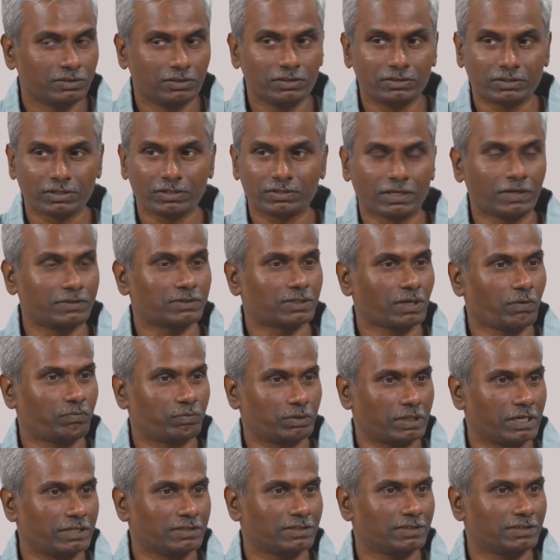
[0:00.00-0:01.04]
It is a sense of
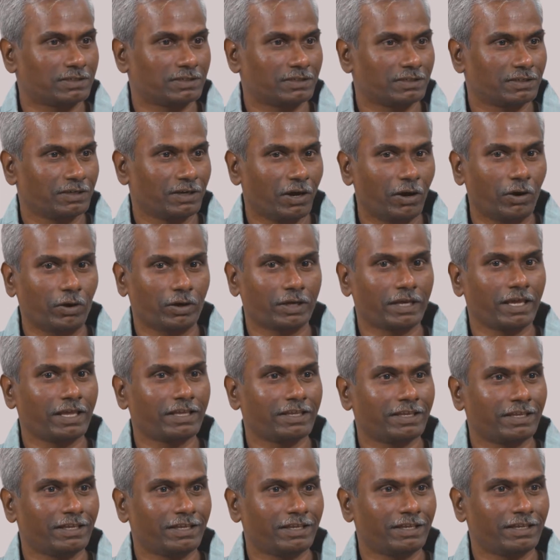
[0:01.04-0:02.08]
touch. Okay.
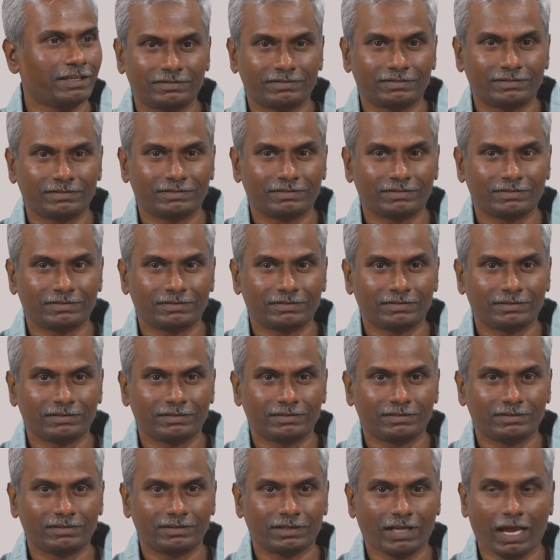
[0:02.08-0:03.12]

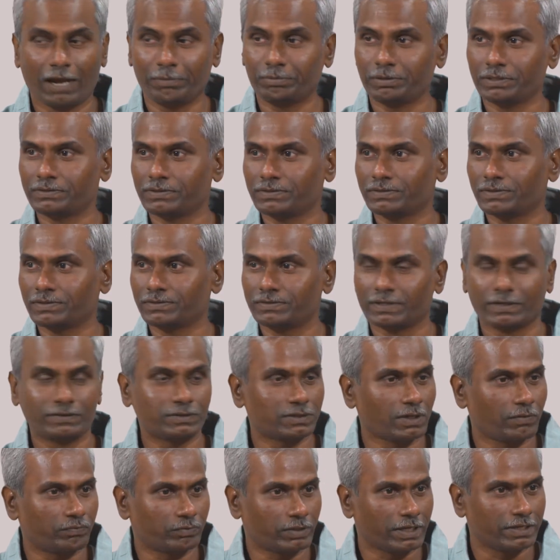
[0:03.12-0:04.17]
Haptics is a sense
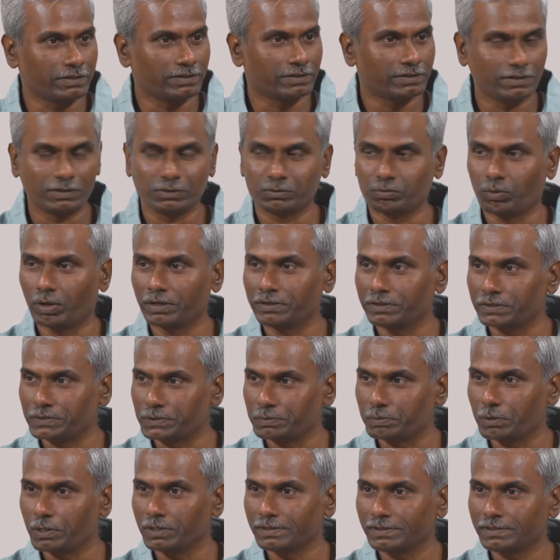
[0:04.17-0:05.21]
of touch is one
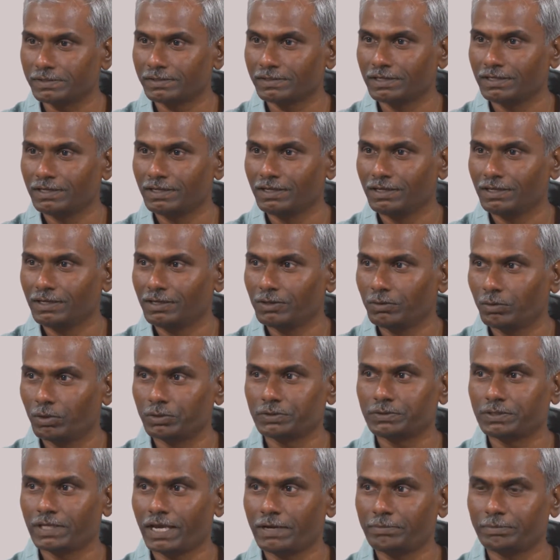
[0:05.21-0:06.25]
response. What
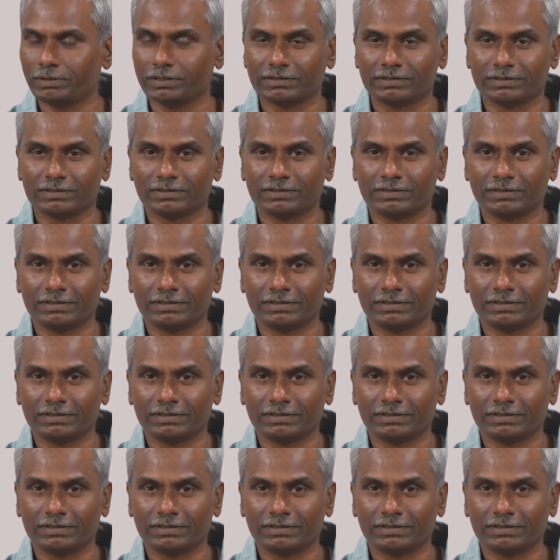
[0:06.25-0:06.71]
is haptics?